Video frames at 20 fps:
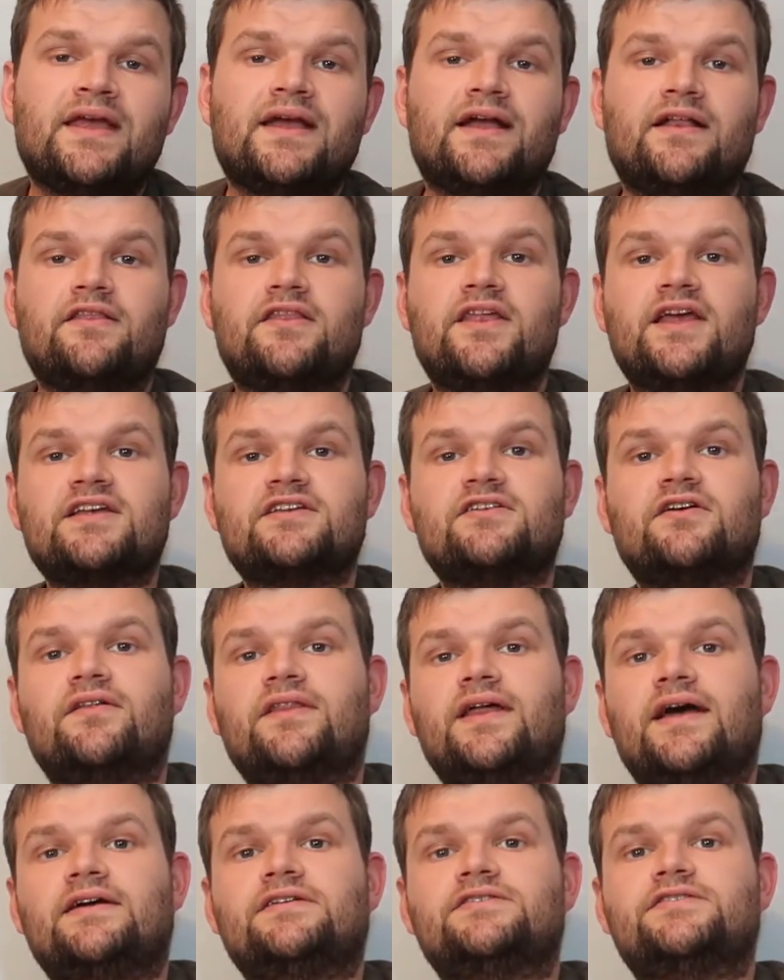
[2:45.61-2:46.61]
and things like
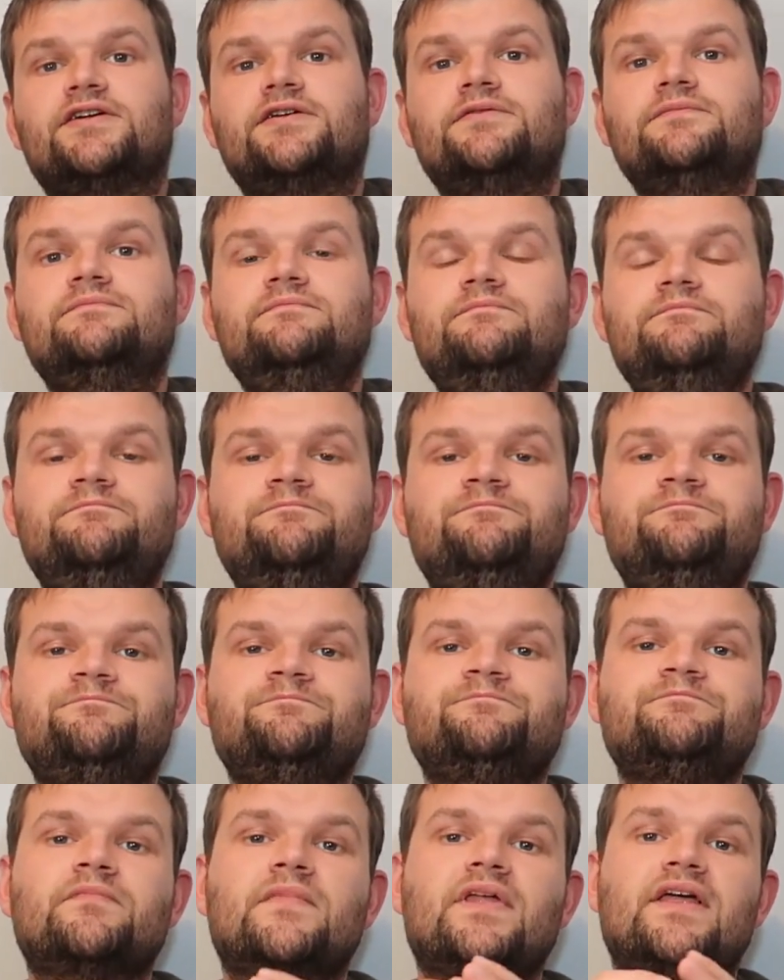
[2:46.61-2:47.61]
that. So
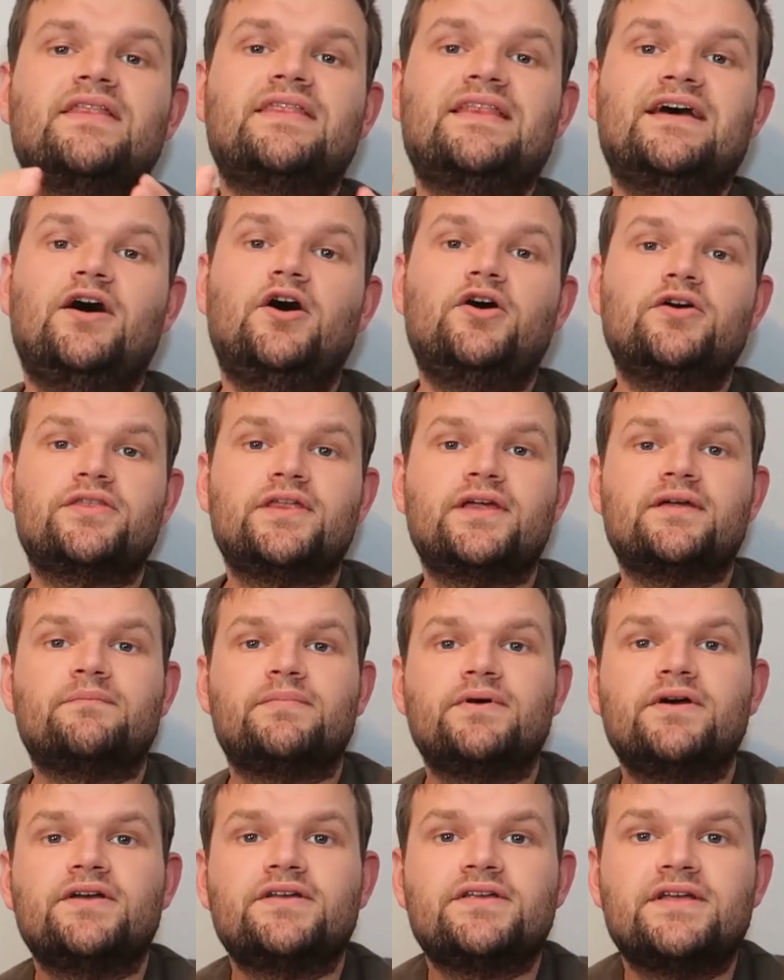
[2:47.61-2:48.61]
I think
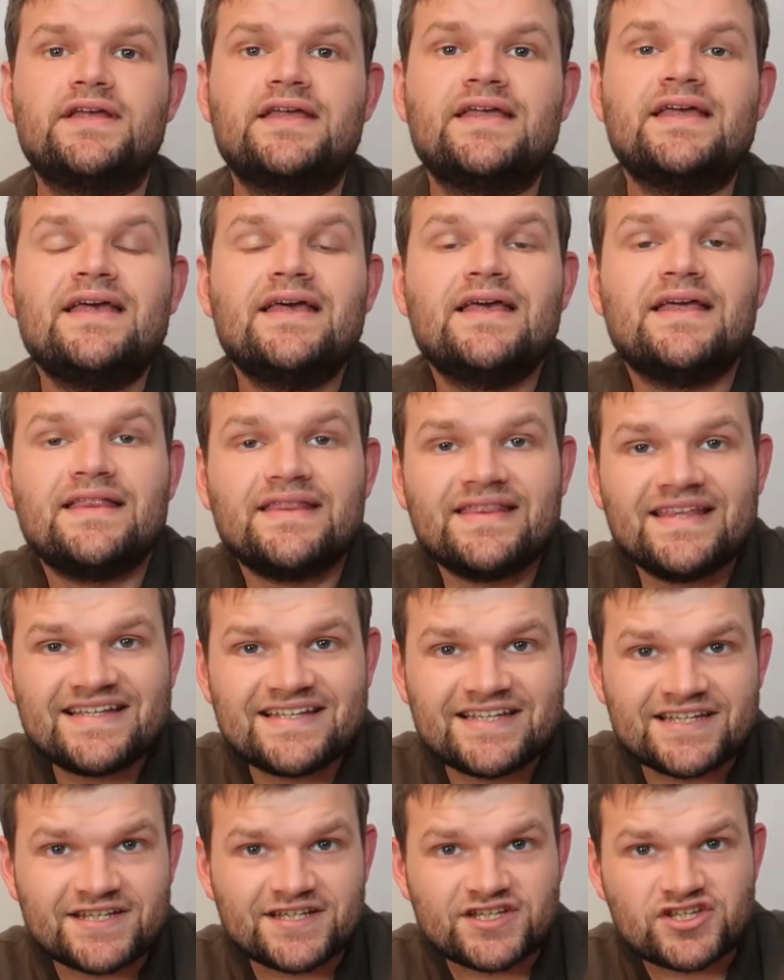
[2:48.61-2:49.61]
personally
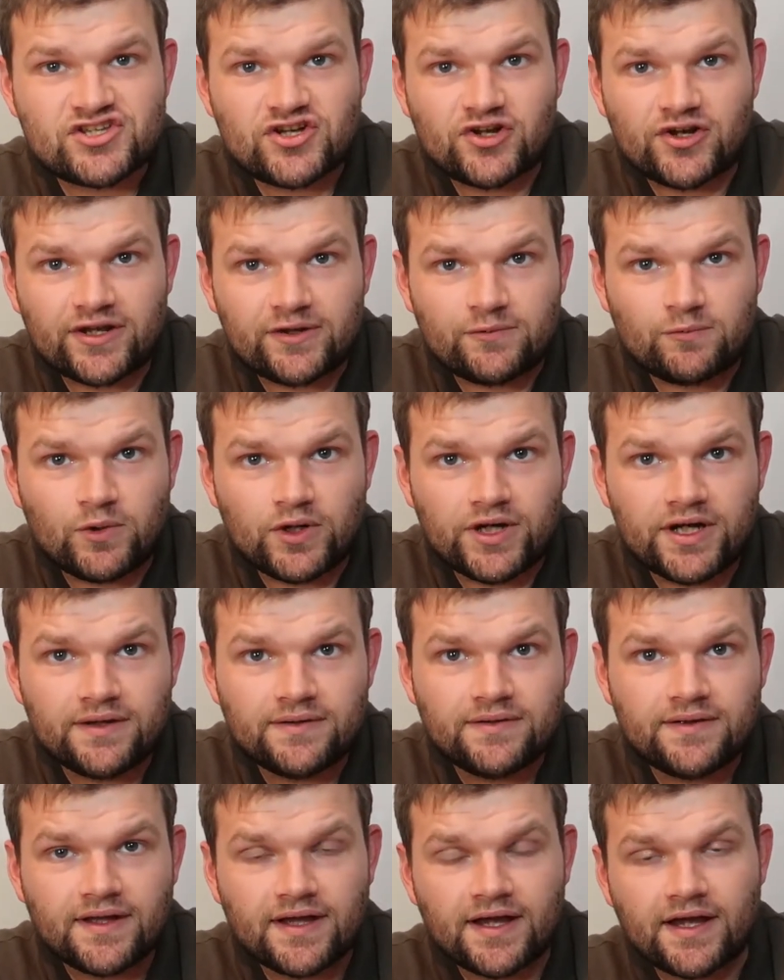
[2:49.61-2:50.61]
this is a solid one,
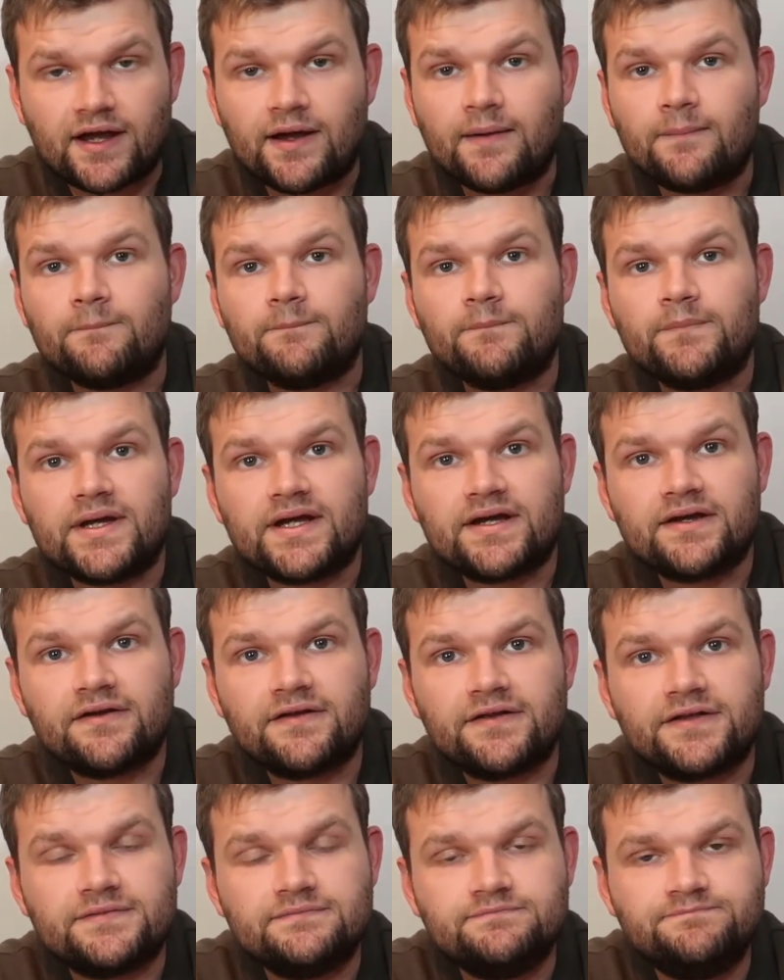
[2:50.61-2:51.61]

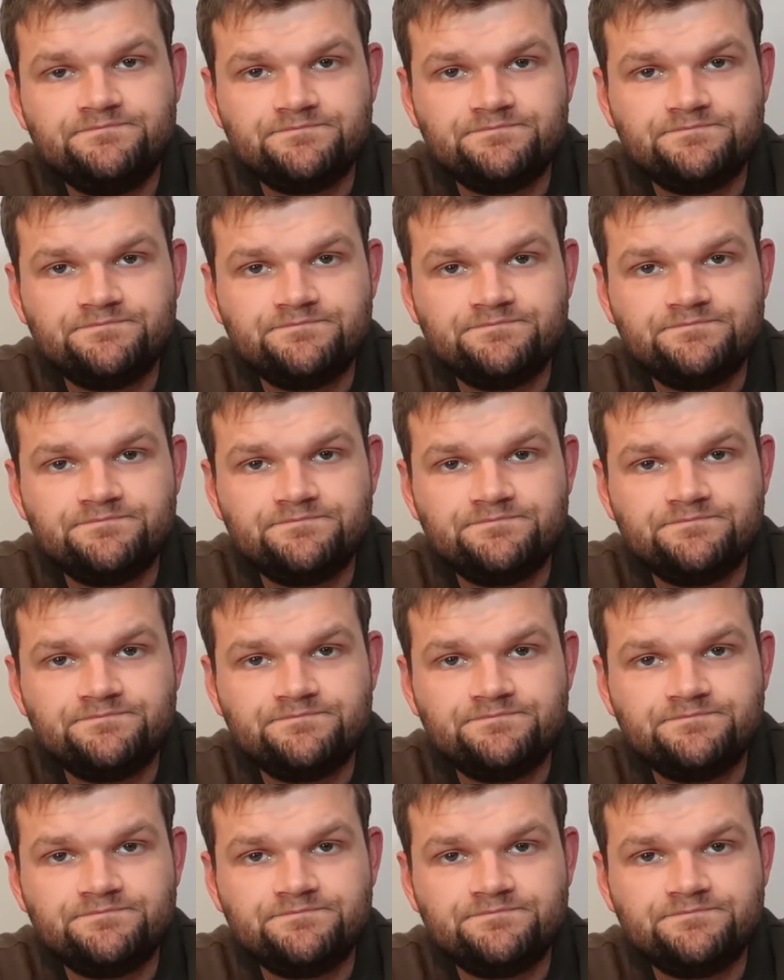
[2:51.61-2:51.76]
because